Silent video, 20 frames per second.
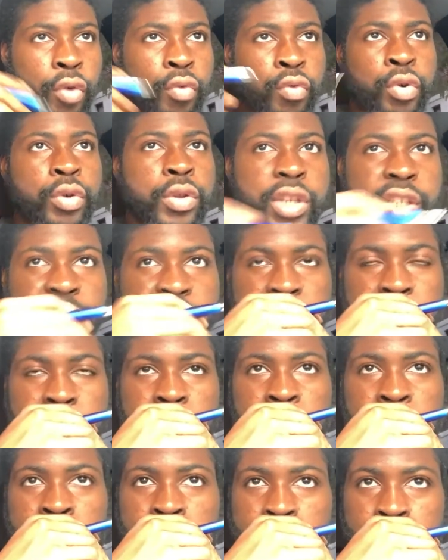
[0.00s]
a rulership,
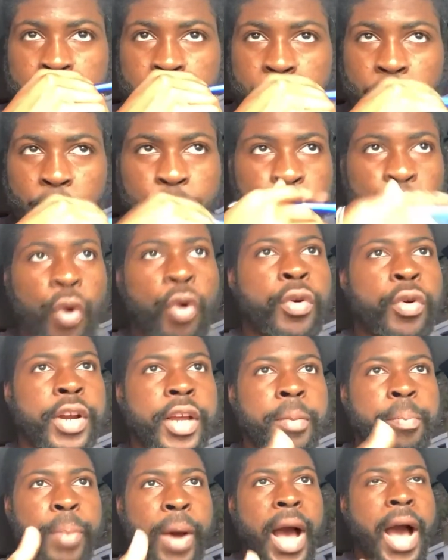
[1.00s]

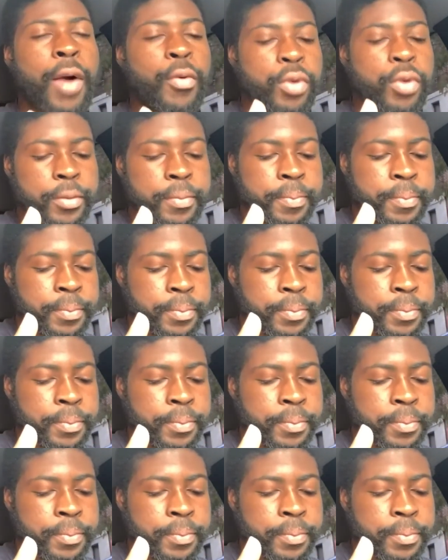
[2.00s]
authority, power.